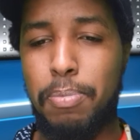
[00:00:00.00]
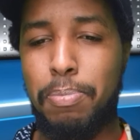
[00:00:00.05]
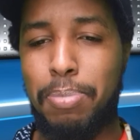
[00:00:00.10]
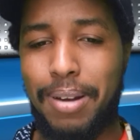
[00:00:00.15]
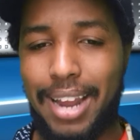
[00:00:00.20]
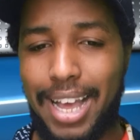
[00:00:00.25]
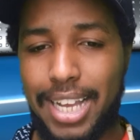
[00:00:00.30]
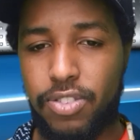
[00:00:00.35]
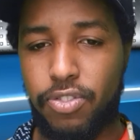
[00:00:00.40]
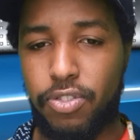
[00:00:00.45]

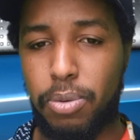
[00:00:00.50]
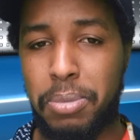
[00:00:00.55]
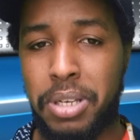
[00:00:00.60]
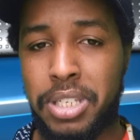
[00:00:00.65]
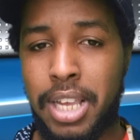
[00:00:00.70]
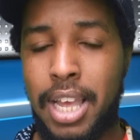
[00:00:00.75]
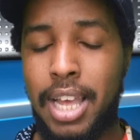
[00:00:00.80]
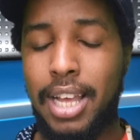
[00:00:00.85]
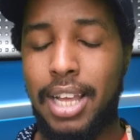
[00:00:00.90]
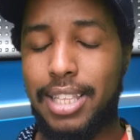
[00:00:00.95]
blasphemous
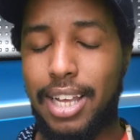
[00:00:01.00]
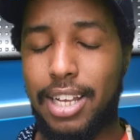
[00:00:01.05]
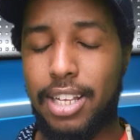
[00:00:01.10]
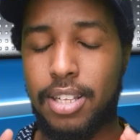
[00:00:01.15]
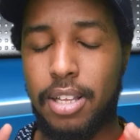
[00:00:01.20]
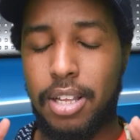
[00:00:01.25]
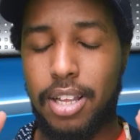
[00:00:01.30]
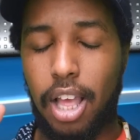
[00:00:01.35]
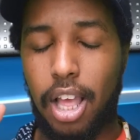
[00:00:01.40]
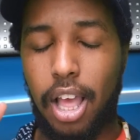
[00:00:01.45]
that
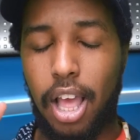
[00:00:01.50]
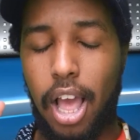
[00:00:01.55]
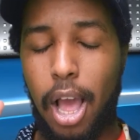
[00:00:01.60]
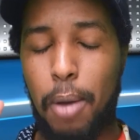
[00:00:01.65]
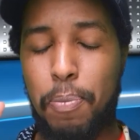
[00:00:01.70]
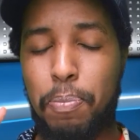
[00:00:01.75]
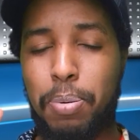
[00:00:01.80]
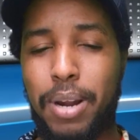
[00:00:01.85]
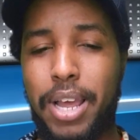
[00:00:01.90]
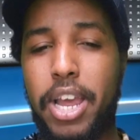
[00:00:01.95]
a
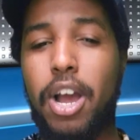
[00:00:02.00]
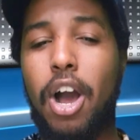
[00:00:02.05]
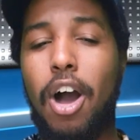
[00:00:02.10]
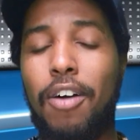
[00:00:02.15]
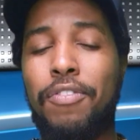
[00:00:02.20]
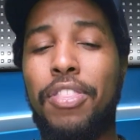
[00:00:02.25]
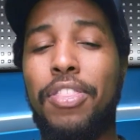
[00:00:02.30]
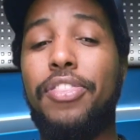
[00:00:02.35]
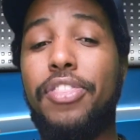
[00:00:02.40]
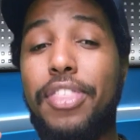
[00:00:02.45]
player
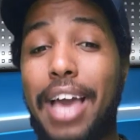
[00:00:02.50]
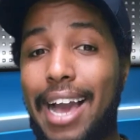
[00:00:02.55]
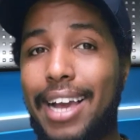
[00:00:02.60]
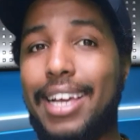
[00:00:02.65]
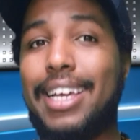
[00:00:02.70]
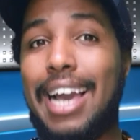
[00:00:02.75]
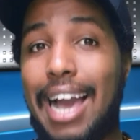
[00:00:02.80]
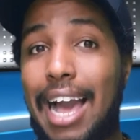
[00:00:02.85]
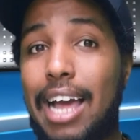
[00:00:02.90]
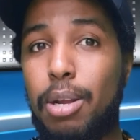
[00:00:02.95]
of that
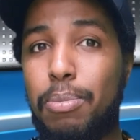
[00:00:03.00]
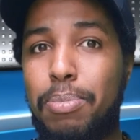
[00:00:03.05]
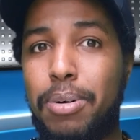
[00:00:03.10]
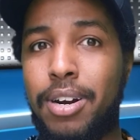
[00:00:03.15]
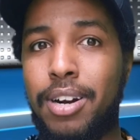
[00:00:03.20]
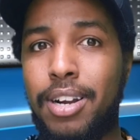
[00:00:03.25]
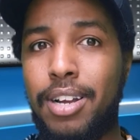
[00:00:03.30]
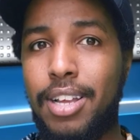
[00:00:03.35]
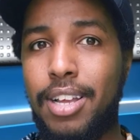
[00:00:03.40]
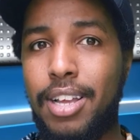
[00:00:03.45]

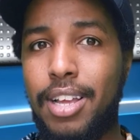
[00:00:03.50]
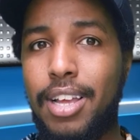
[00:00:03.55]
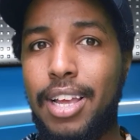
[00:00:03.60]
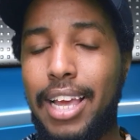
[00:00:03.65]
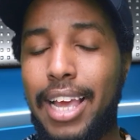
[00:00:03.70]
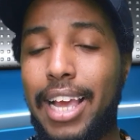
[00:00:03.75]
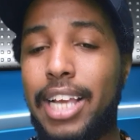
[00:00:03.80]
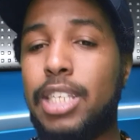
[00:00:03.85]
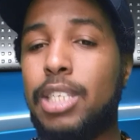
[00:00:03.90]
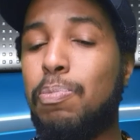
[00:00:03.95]
caliber
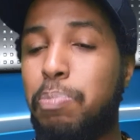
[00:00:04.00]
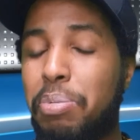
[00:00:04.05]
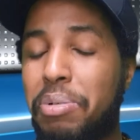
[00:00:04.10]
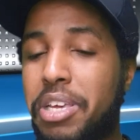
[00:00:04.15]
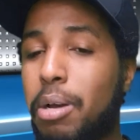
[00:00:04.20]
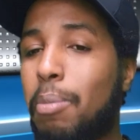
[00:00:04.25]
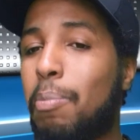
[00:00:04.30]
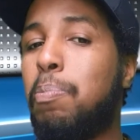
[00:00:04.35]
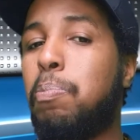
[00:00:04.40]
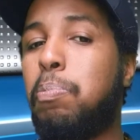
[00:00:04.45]
is
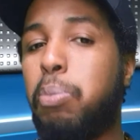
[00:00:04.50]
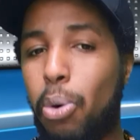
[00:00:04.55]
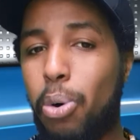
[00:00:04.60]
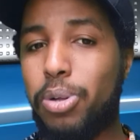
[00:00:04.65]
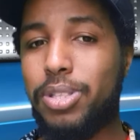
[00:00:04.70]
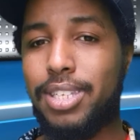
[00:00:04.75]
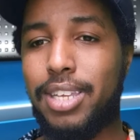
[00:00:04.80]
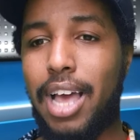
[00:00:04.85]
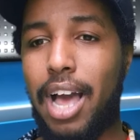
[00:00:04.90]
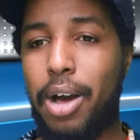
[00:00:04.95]
being
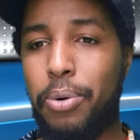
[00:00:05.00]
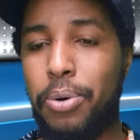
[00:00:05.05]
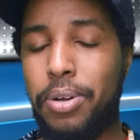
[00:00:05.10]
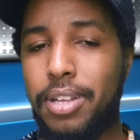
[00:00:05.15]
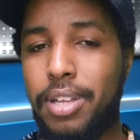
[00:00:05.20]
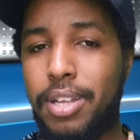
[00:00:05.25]
bought out.